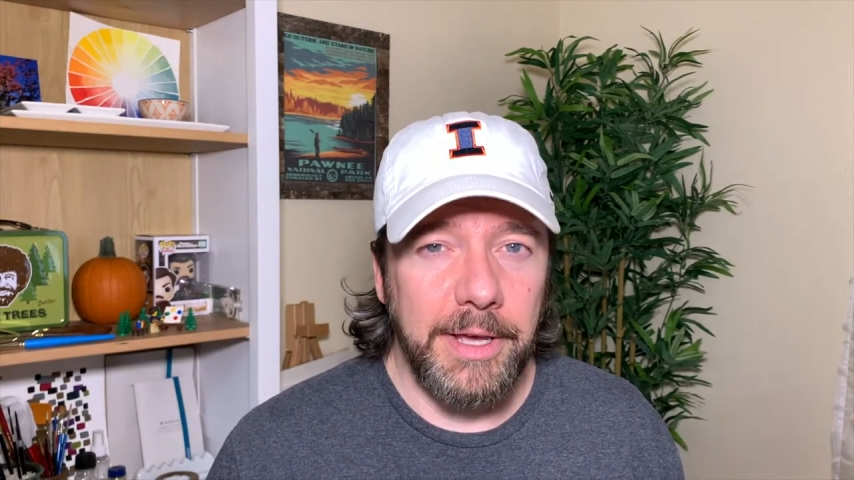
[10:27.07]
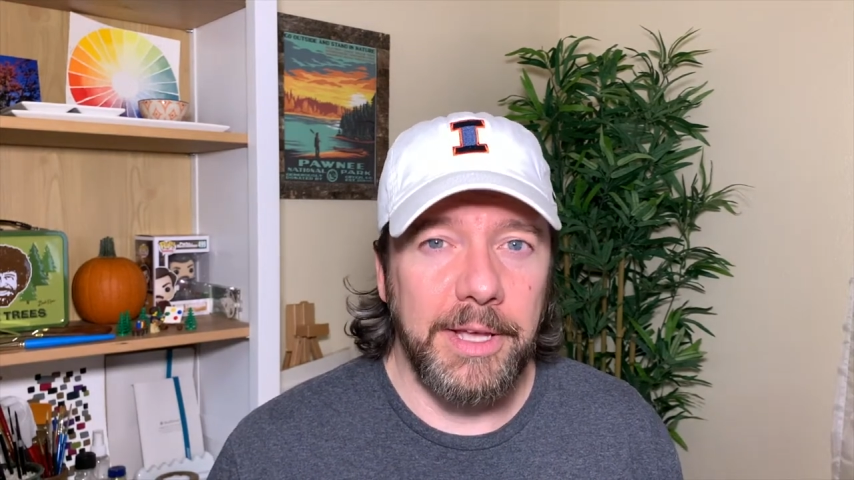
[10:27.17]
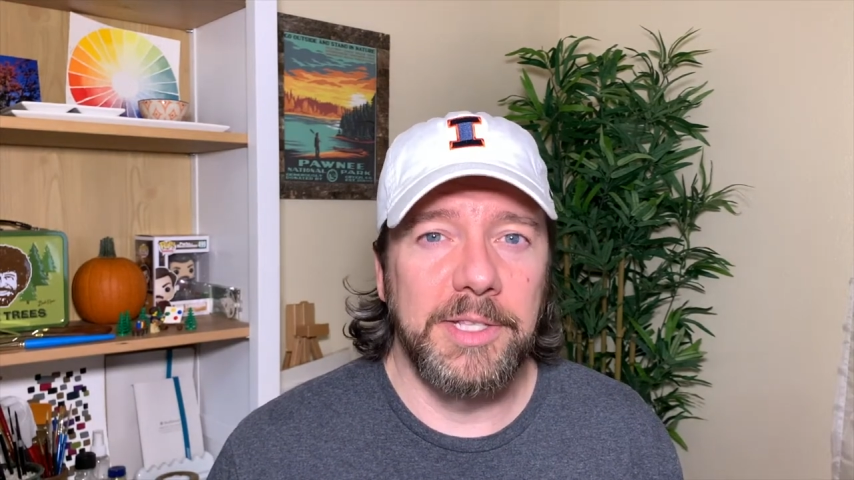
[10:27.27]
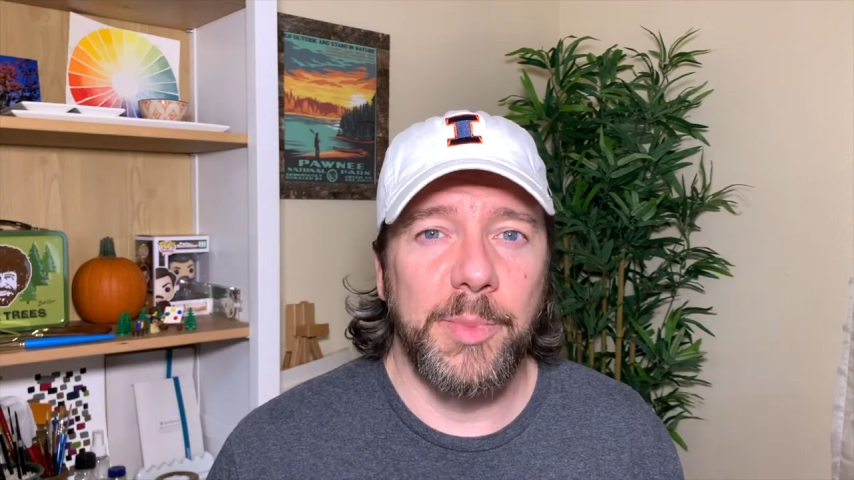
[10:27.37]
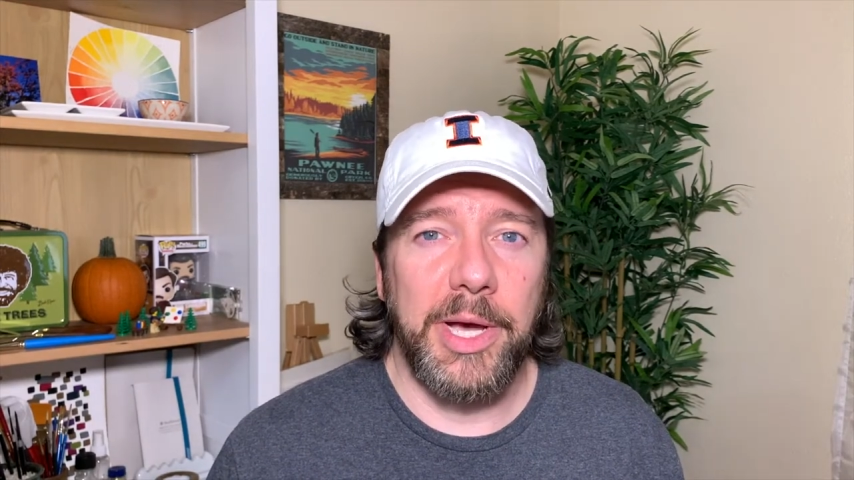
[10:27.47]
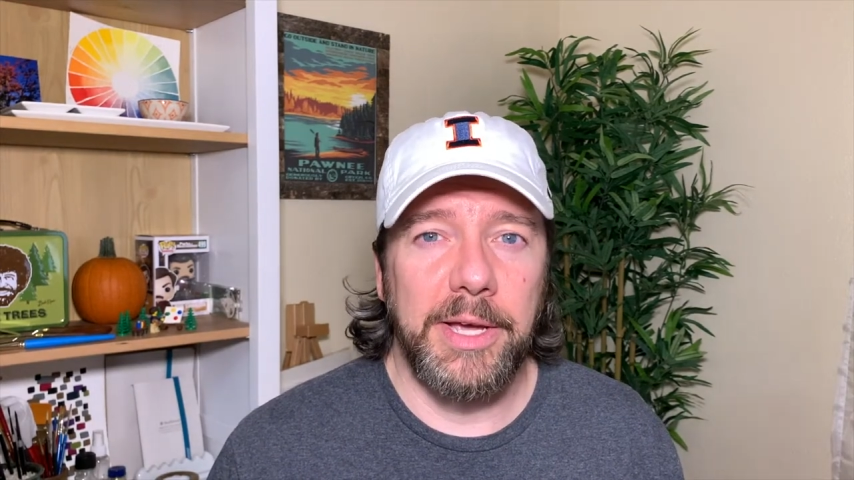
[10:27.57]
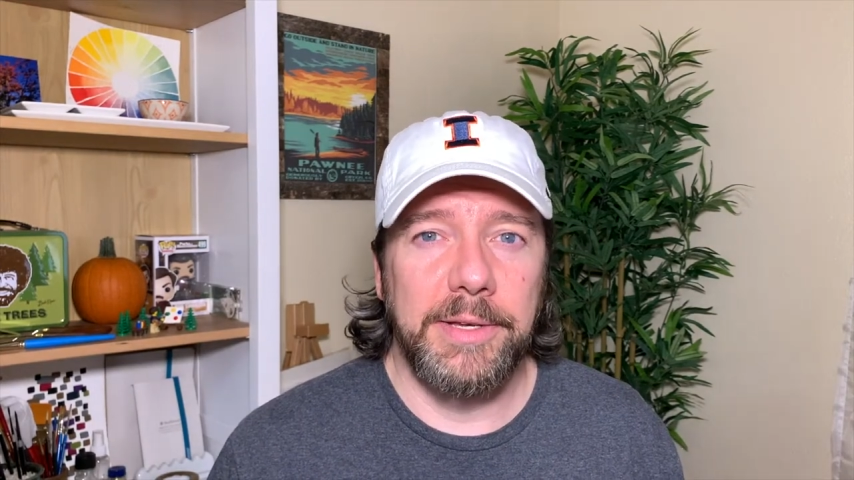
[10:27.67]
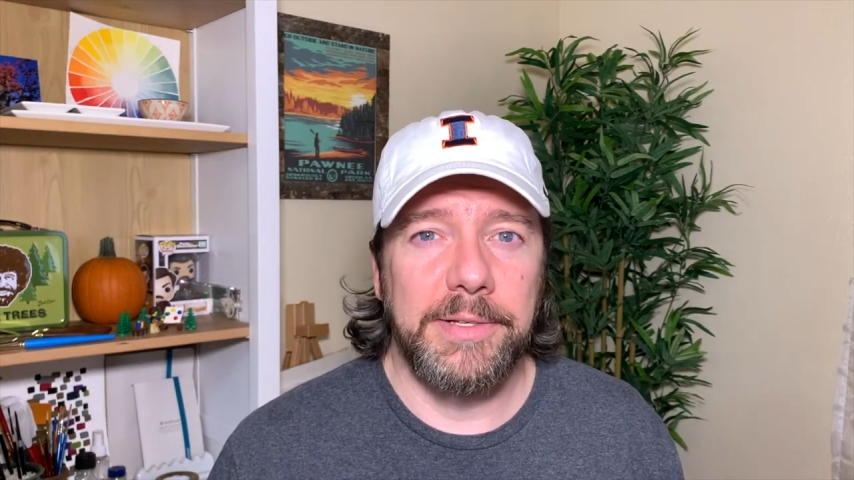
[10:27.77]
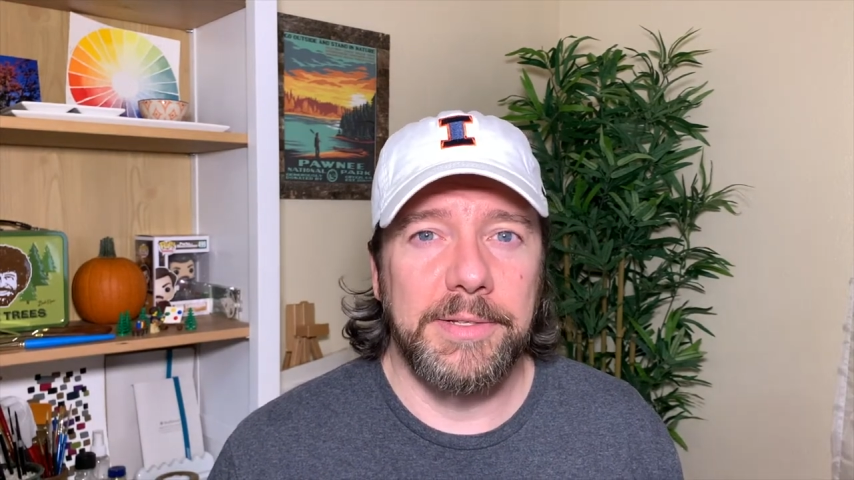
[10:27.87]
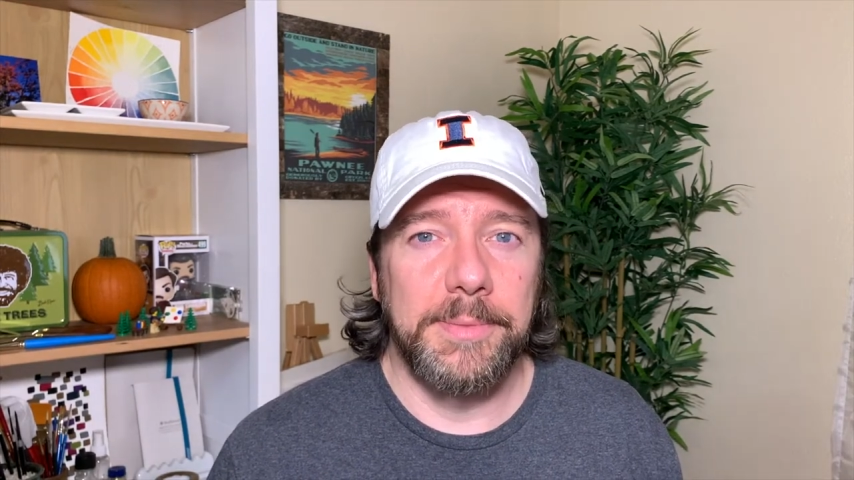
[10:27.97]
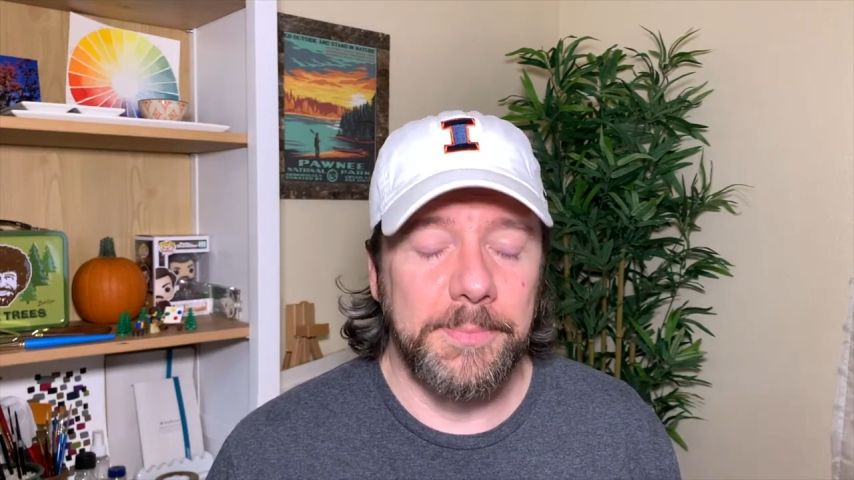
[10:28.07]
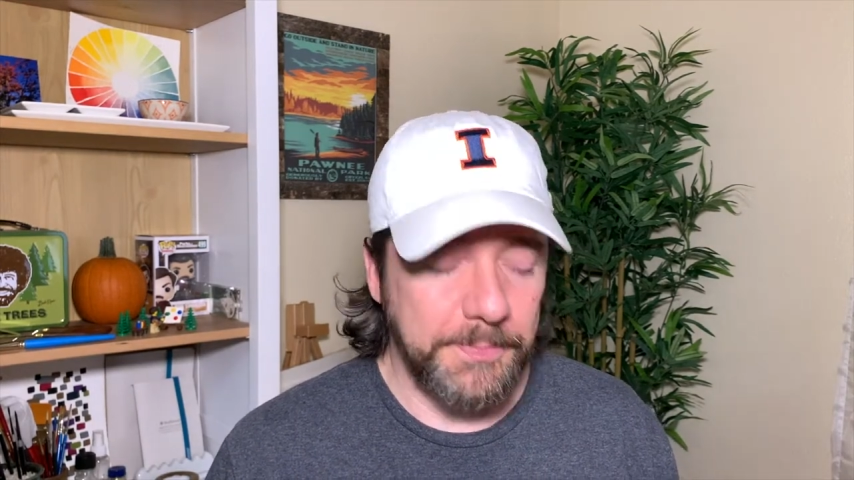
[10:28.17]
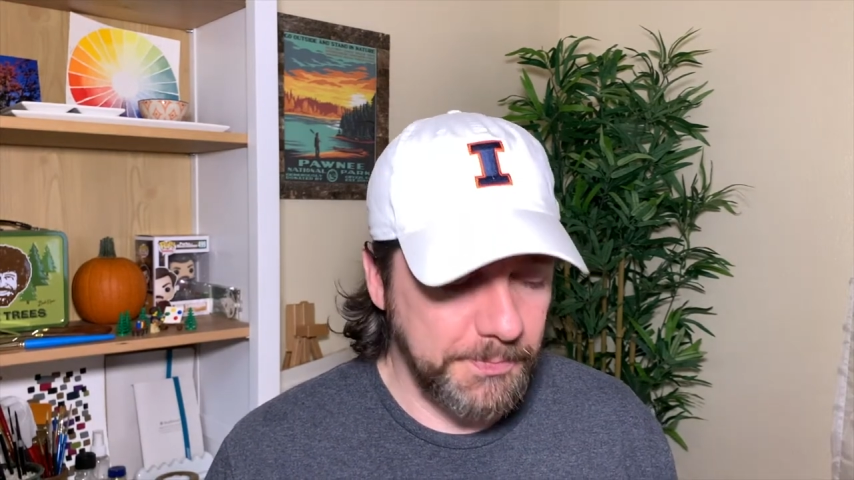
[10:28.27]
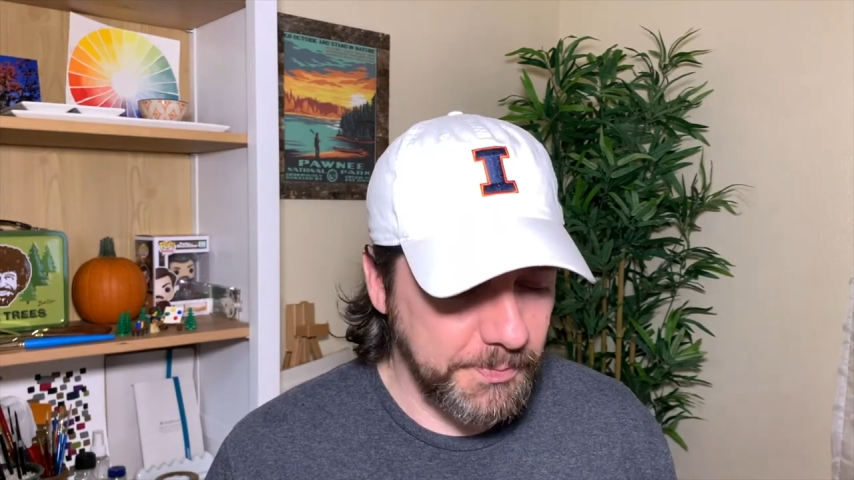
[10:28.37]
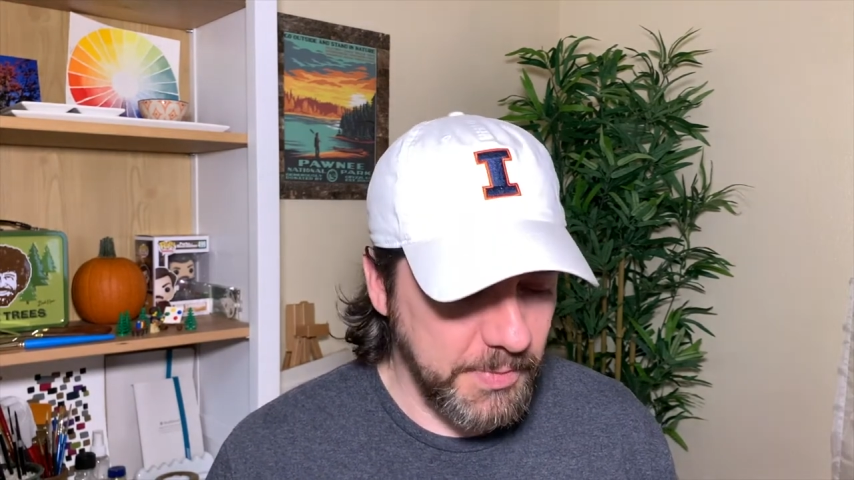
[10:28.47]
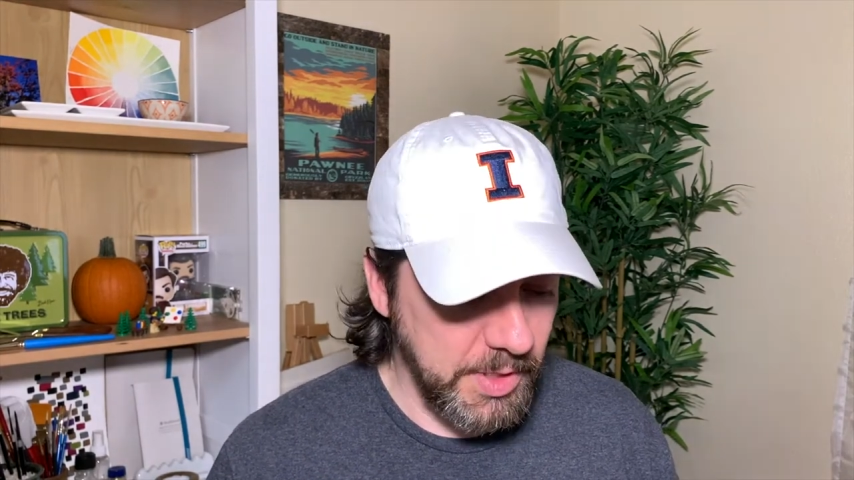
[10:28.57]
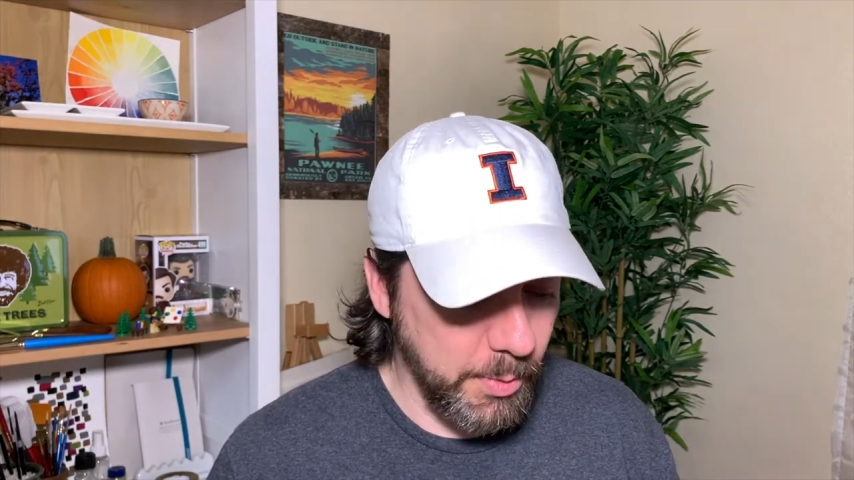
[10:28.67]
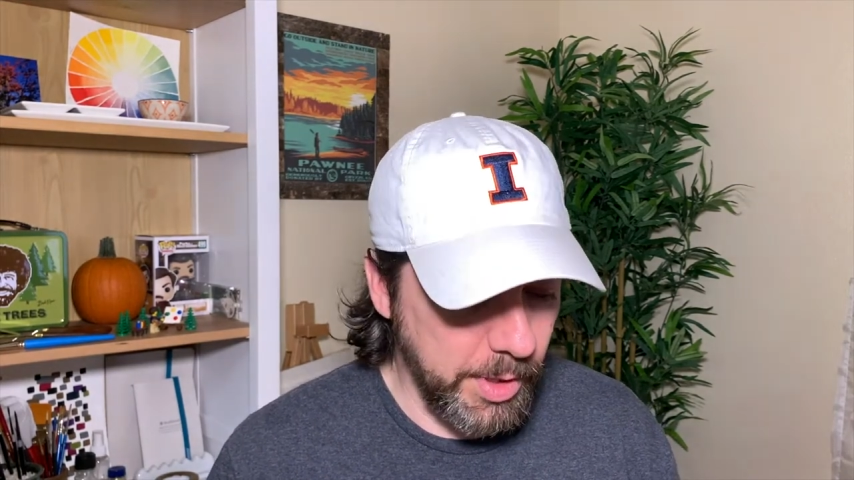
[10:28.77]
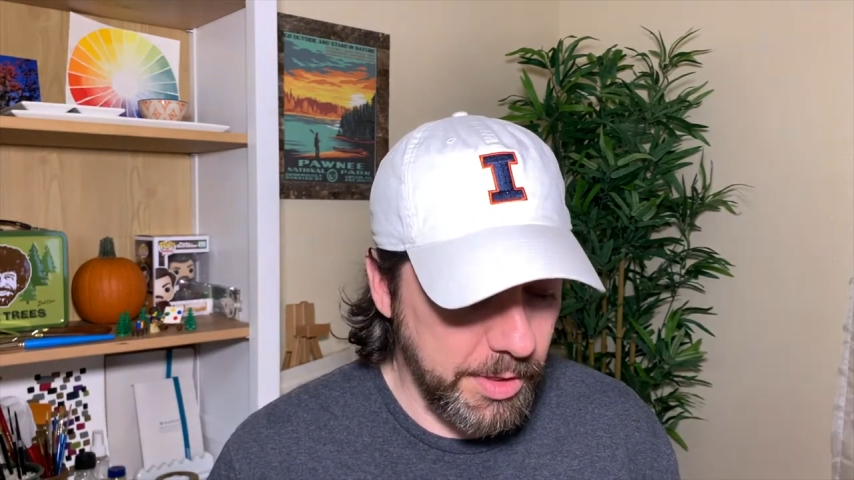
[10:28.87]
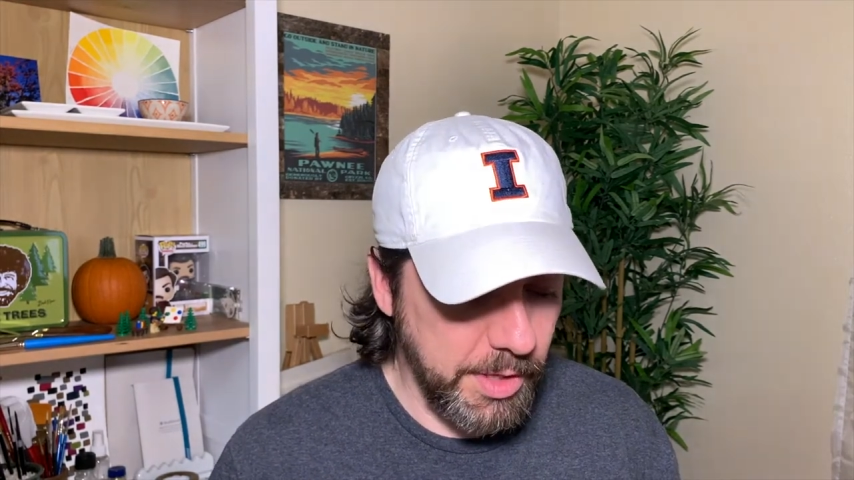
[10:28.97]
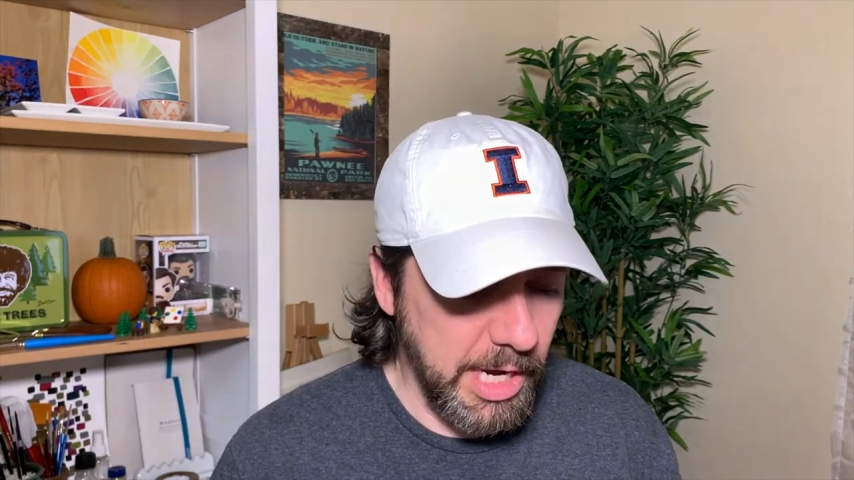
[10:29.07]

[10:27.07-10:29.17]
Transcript: and spies with,